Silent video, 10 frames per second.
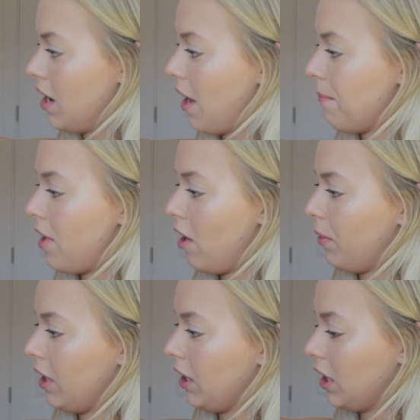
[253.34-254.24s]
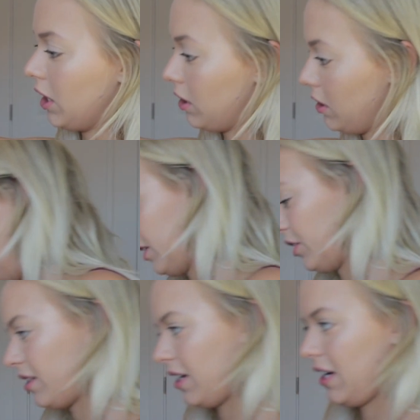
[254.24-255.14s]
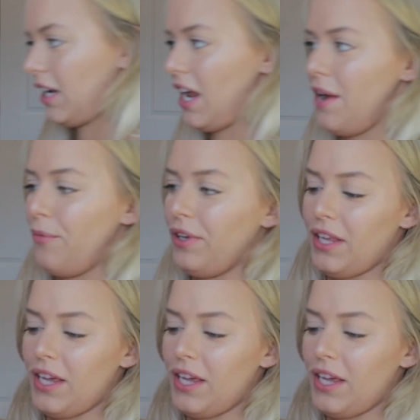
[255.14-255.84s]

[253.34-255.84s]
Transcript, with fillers: I'm not wearing this. It looks like it came with